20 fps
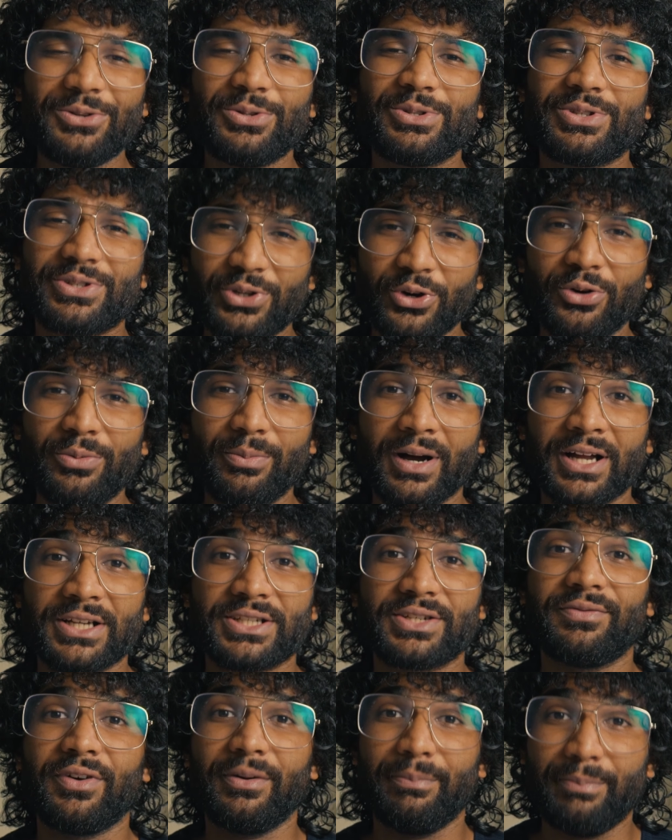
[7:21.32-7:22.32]
you so
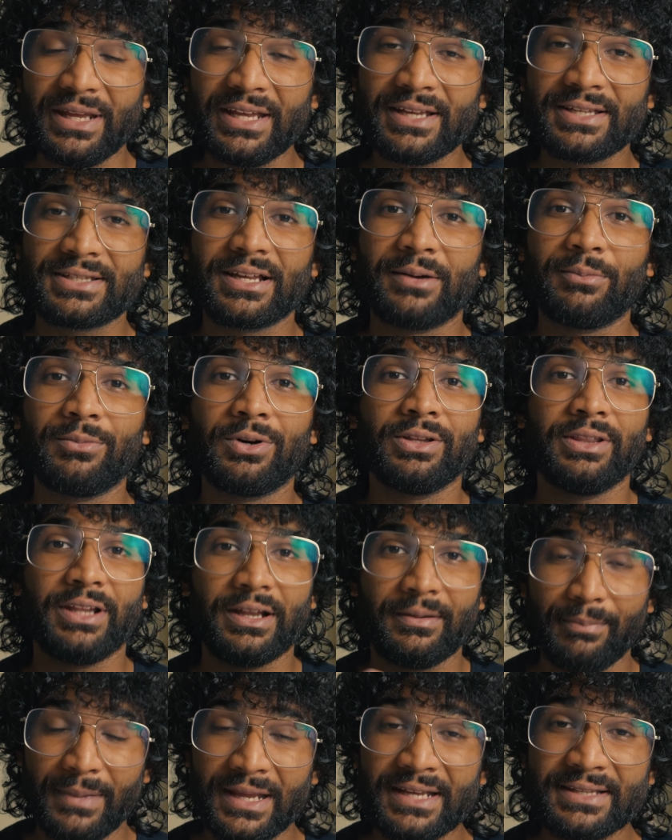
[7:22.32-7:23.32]
much for being someone
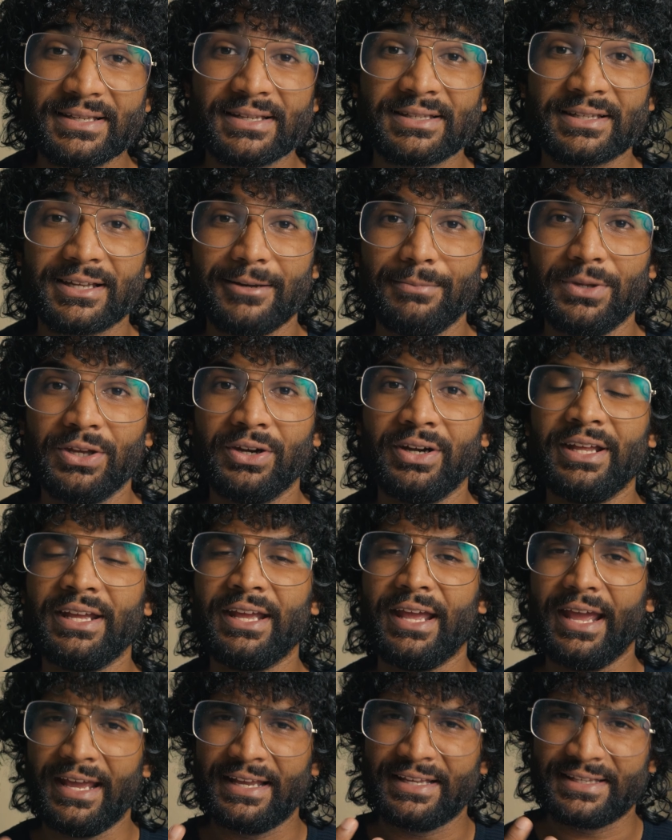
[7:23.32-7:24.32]
that makes this
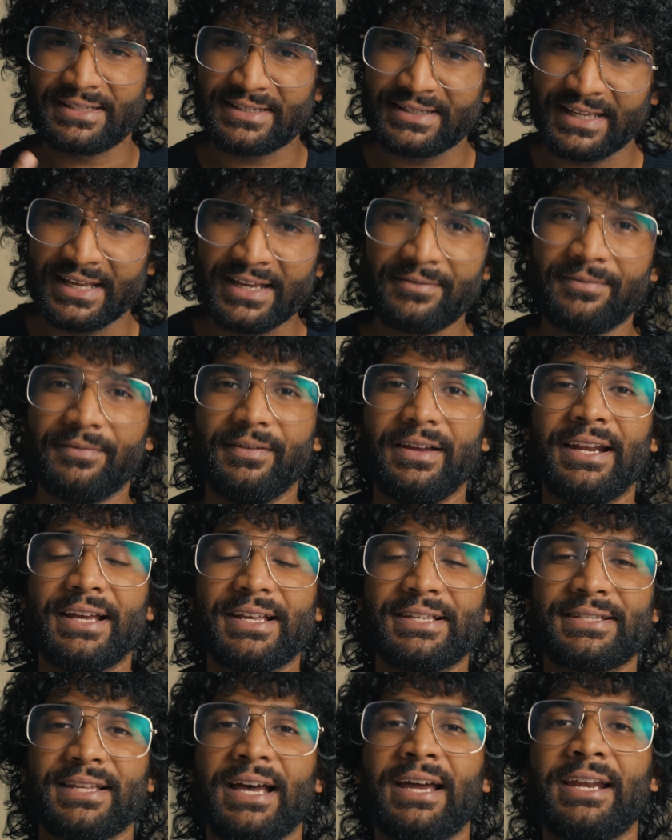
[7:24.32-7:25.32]
community a safe and
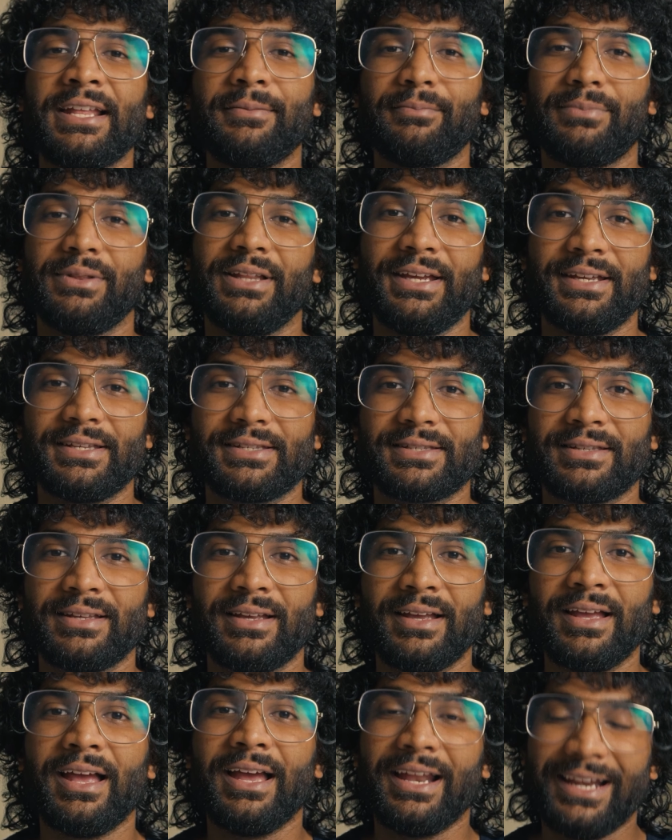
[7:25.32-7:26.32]
exciting place.
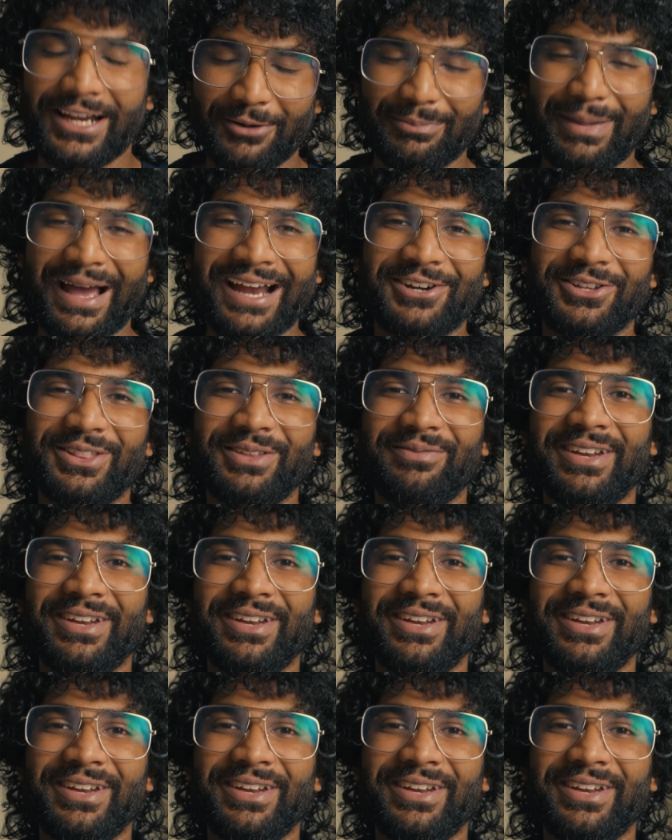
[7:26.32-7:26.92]
Now back to the